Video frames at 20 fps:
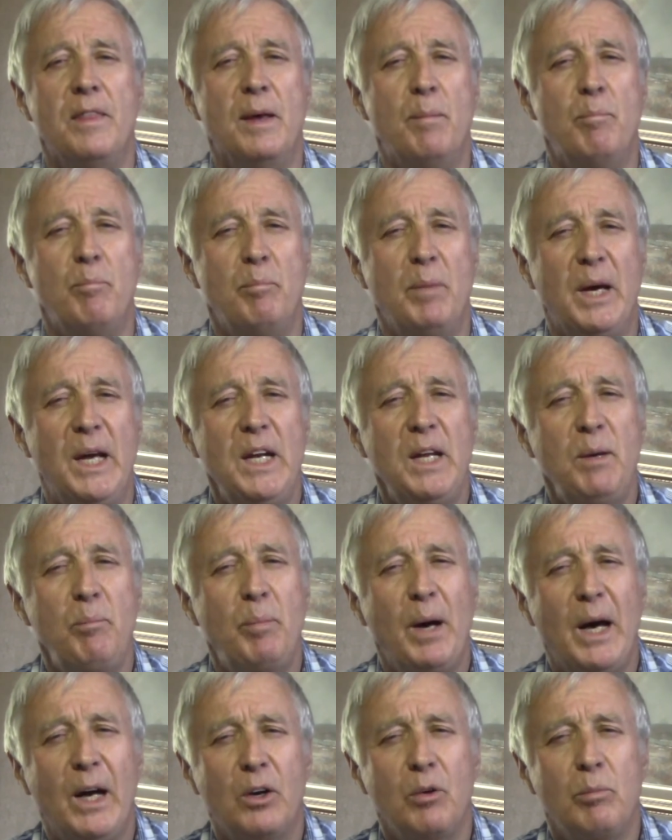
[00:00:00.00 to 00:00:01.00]
the many
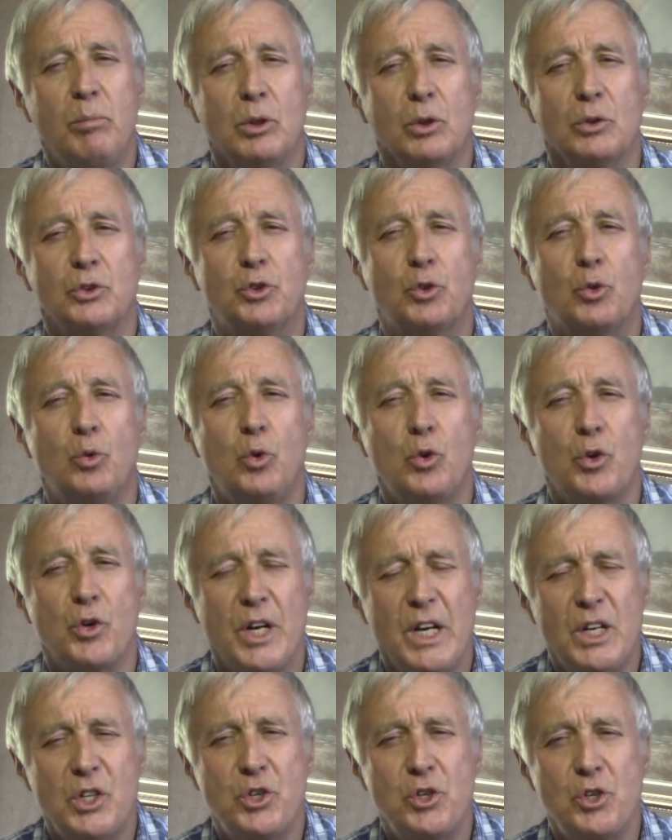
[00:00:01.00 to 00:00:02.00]
parables,
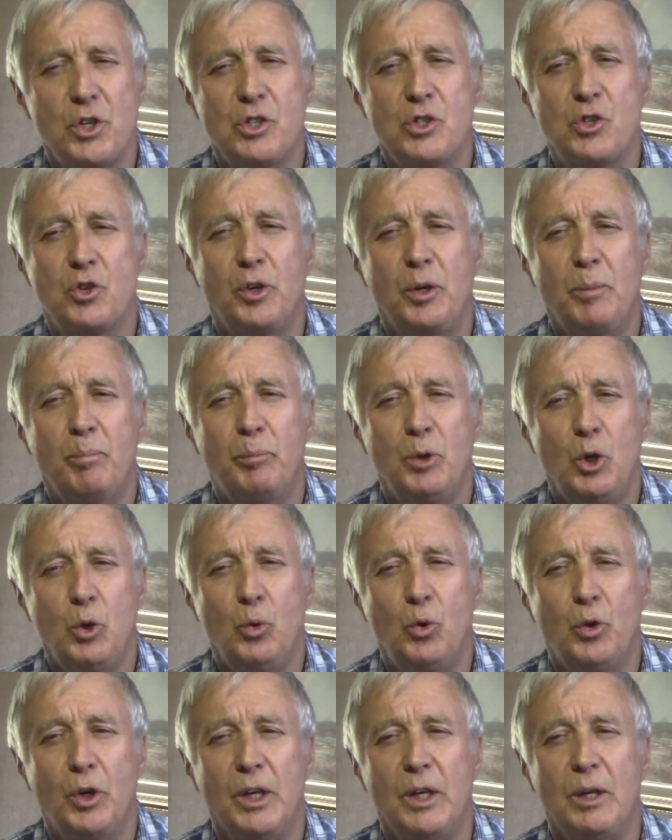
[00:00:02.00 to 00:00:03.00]
corrections,
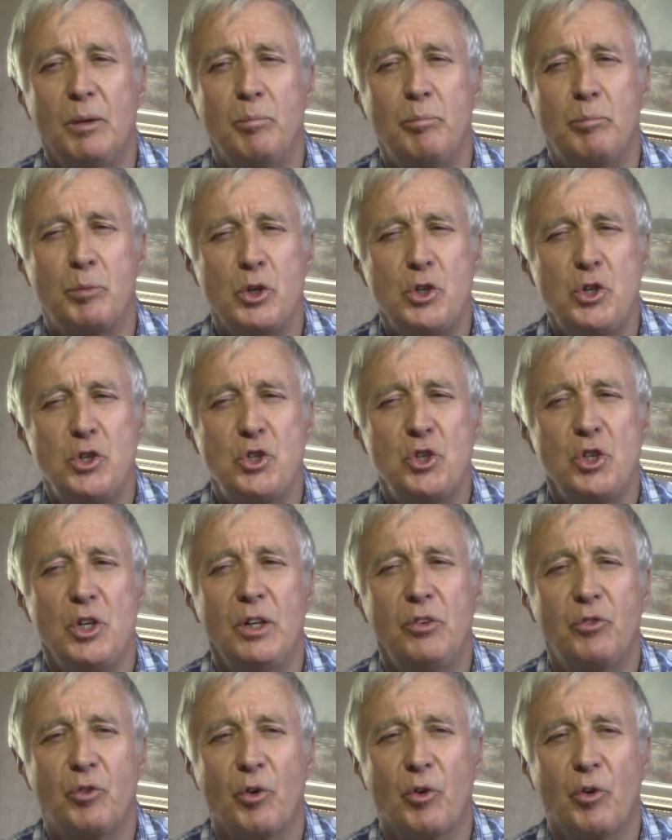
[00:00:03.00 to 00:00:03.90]
rebuking, preaching,